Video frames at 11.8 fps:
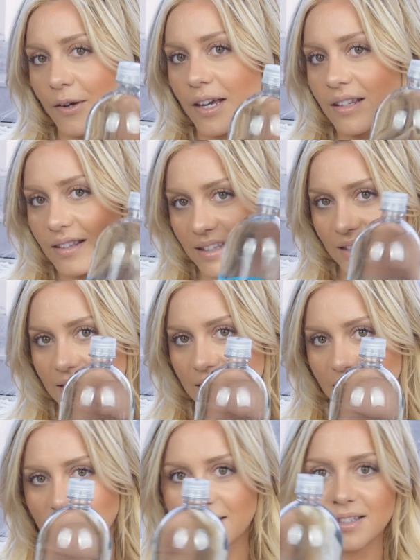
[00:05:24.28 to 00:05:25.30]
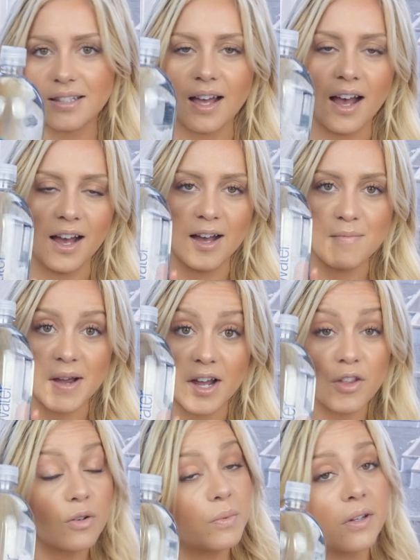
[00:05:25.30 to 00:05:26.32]
Anyway, this is my
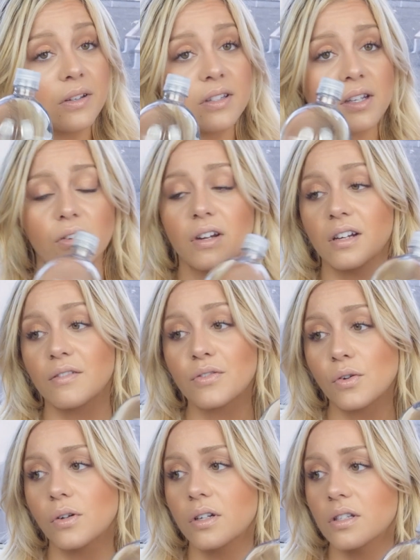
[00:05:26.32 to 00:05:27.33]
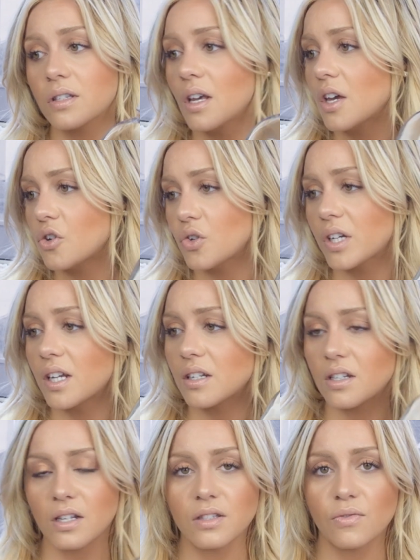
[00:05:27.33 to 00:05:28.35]
other beauty secret, and of course
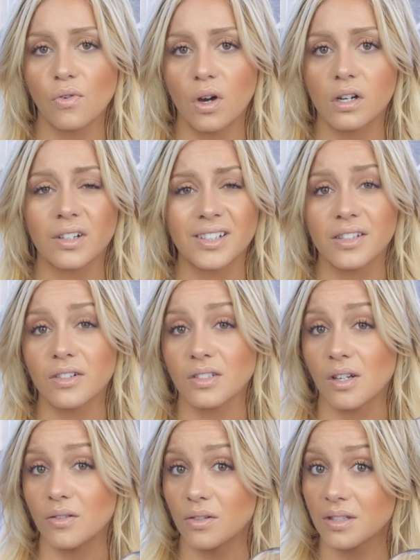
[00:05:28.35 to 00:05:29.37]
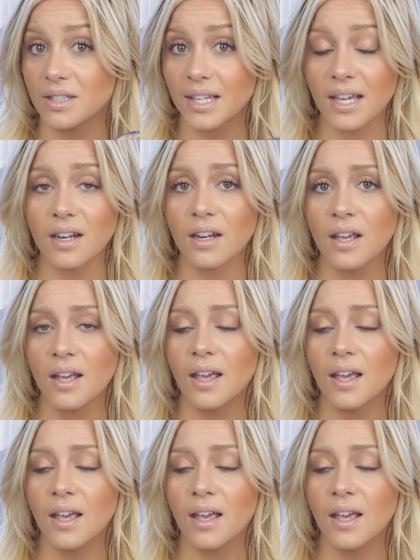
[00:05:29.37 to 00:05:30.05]
drinking tons of water clears out your skin.